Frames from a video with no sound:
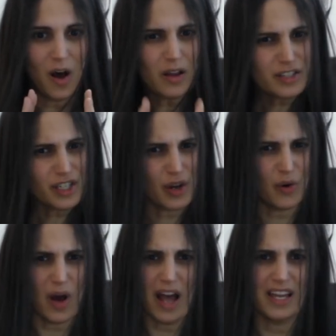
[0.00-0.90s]

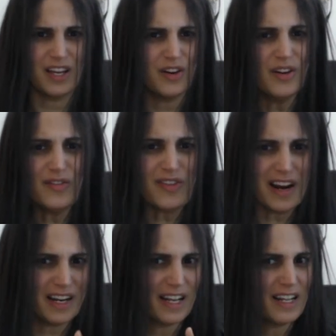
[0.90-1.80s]
Also, I couldn't
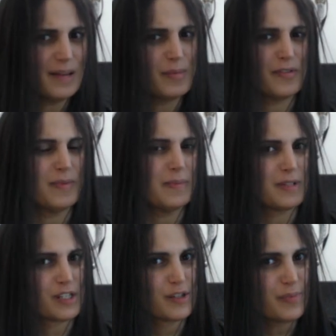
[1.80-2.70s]
find a clip of
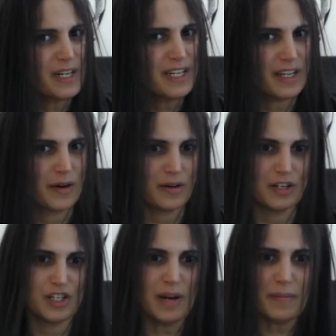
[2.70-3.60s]
people sprinting
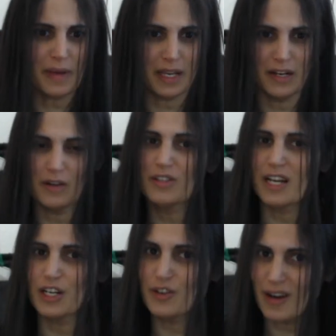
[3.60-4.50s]
or jumping in those
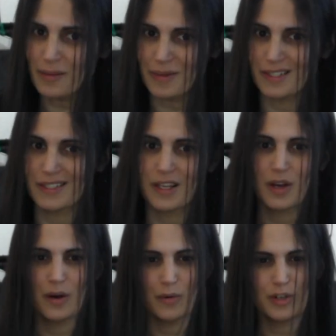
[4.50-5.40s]
kind of treadmills,
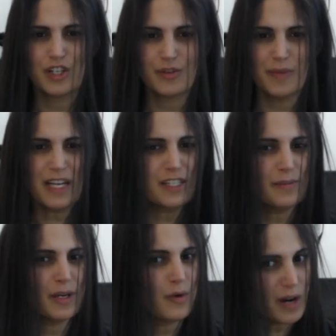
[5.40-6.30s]
which
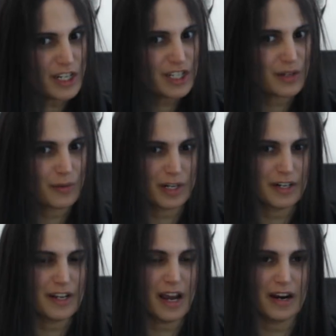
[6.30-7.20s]
makes me question
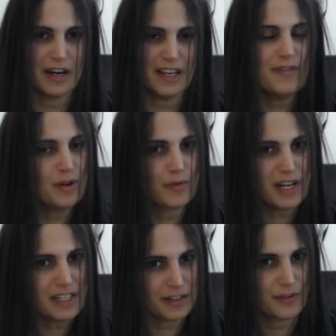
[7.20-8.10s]
whether they are even
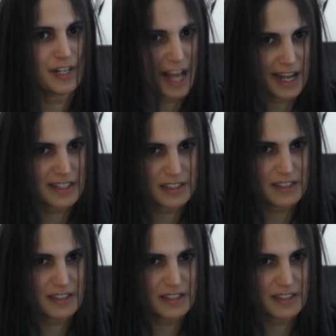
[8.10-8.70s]
rated for that.